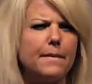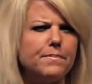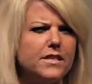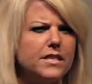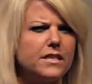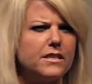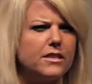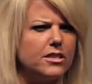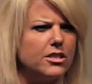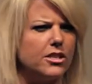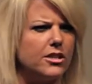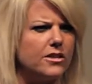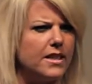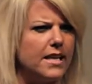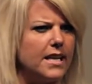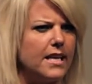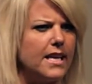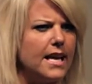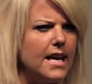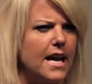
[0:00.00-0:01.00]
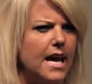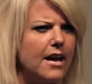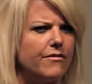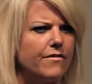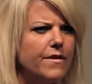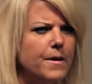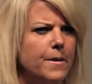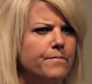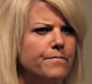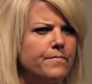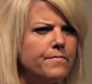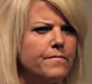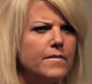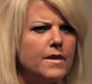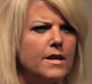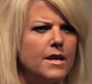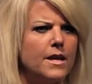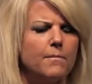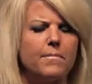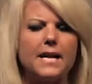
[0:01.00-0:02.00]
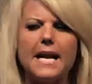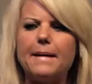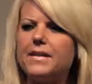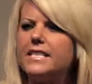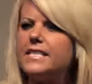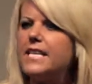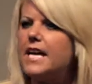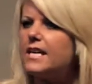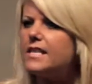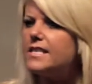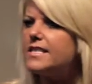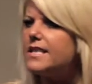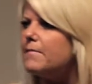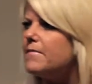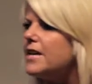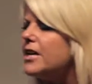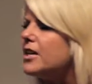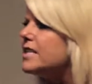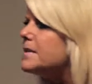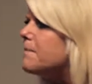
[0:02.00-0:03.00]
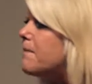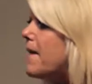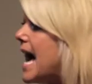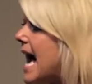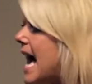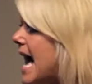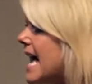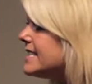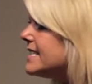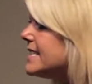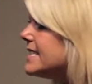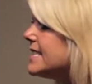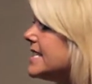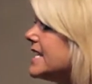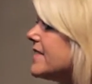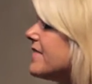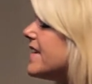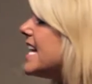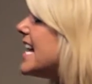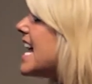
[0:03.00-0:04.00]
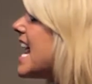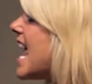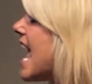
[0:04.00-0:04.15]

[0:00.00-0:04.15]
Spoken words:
obstacles you're thinking of. But I'm going to tell you something, there is positive in